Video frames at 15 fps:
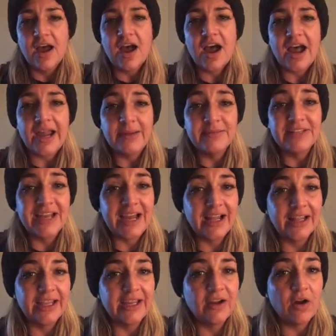I'm
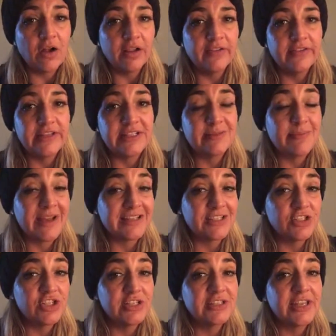telling all of these
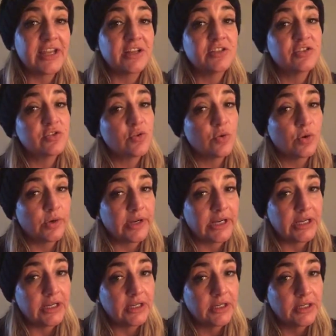messages like a story,
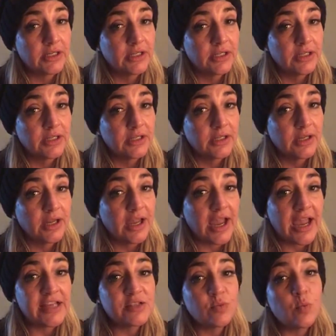
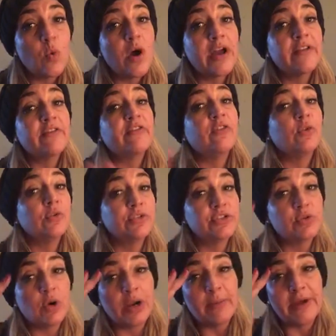as one full
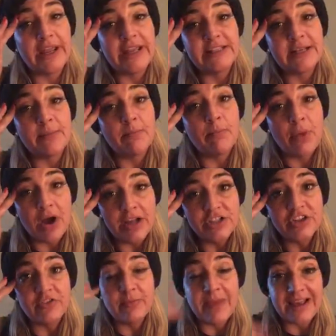story, but it's a bunch
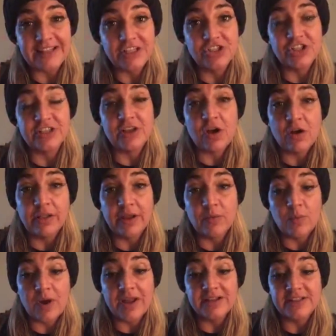of messages all at
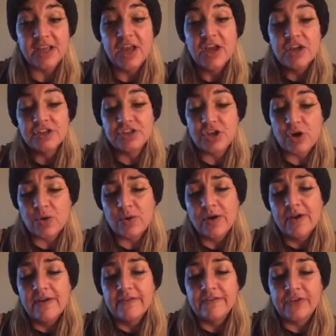once. So
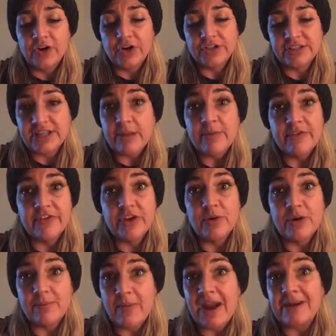for some of you,
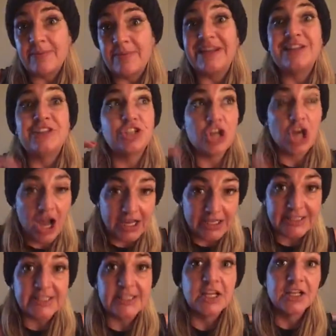it might be
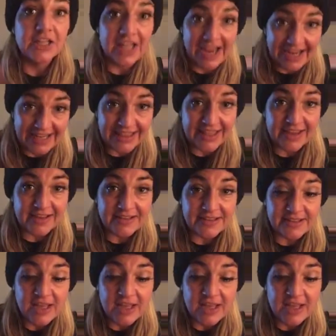just like this.